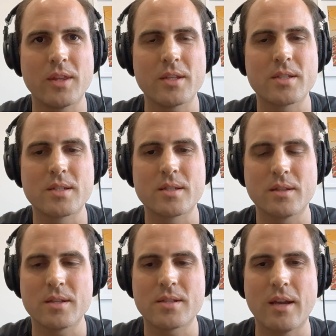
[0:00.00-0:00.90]
this
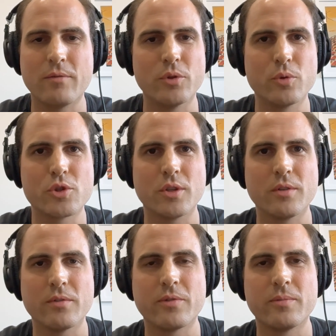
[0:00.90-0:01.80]
evolution
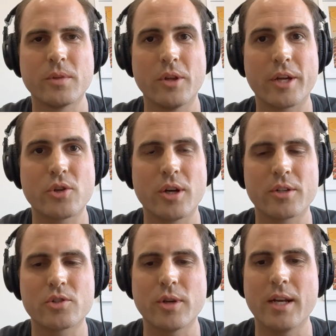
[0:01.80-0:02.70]
of
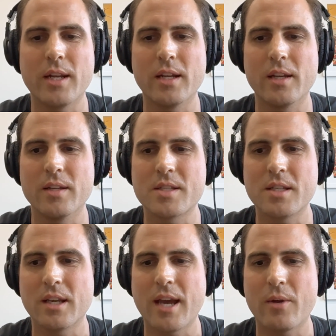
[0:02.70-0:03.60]
electronic trading and
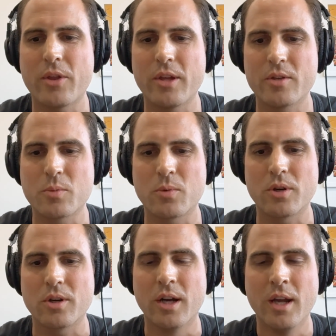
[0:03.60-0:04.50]
seeing how things
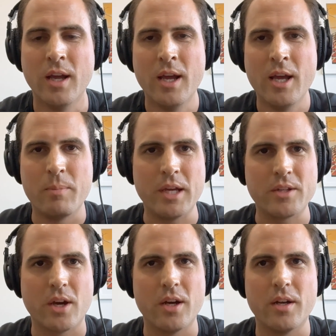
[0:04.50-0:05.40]
were being
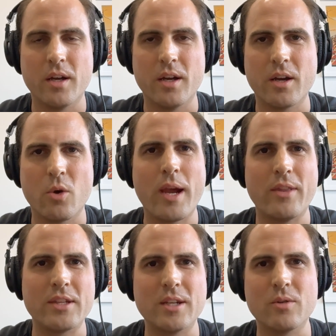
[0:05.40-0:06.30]
done in a way
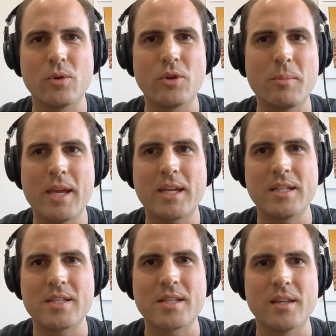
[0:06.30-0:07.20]
that didn't really make
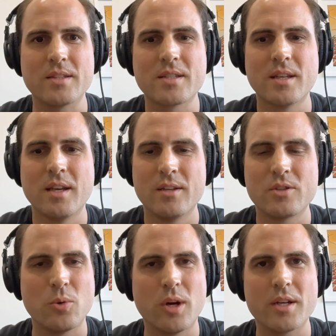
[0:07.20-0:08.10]
any sense
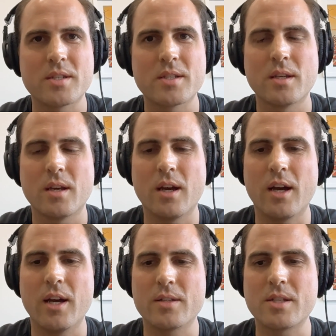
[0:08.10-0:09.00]
to us.
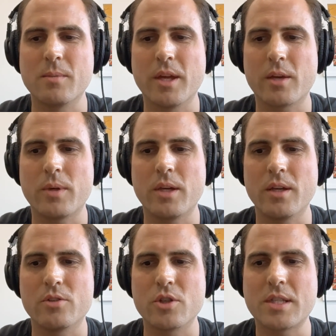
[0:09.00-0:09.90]
It seemed like we
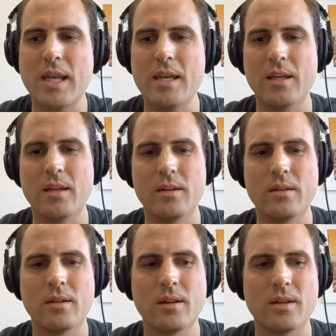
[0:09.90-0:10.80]
had just taken
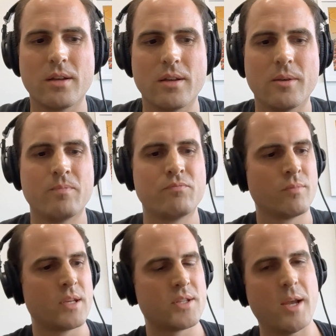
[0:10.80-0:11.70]
the
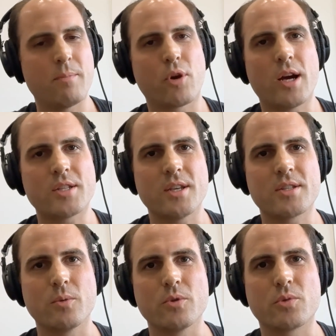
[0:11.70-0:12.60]
same process
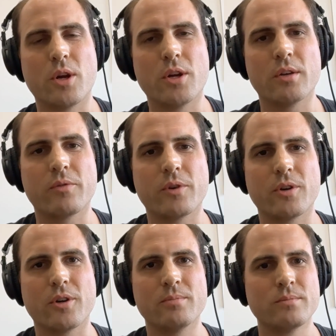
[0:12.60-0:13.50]
that was running
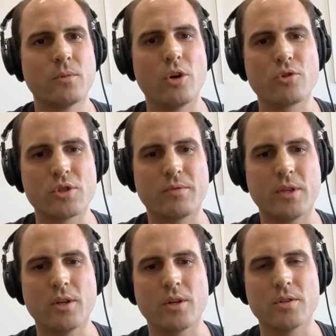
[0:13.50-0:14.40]
for hundreds of
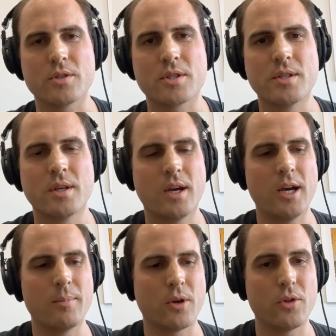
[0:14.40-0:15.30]
years,
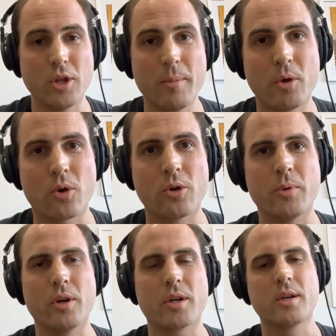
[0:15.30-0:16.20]
called the limit order
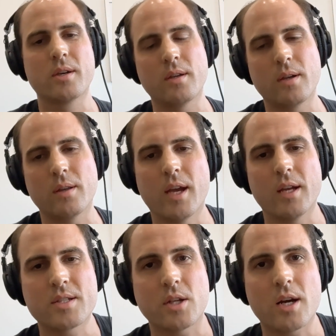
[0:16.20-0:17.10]
book
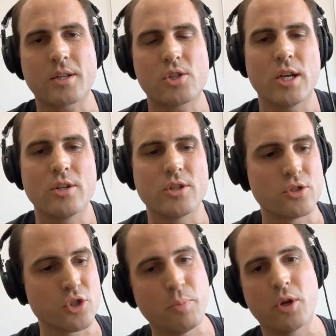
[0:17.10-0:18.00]
at stock exchanges,
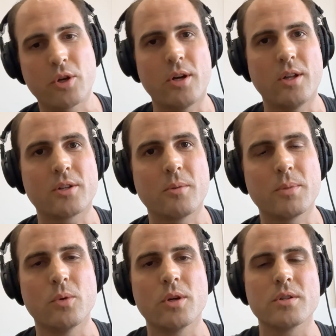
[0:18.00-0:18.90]
and just put it all on
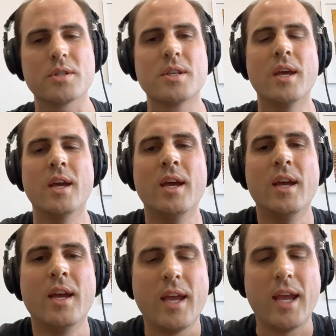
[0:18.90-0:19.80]
computers.
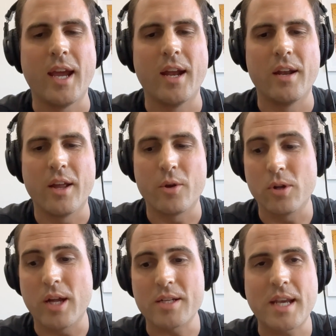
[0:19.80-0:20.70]
And there were
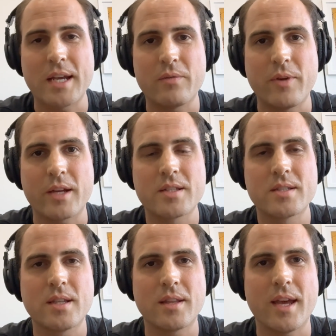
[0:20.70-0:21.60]
a lot of side
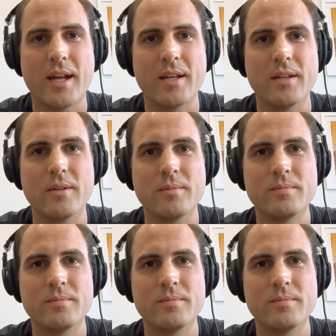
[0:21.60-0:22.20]
effects to that. And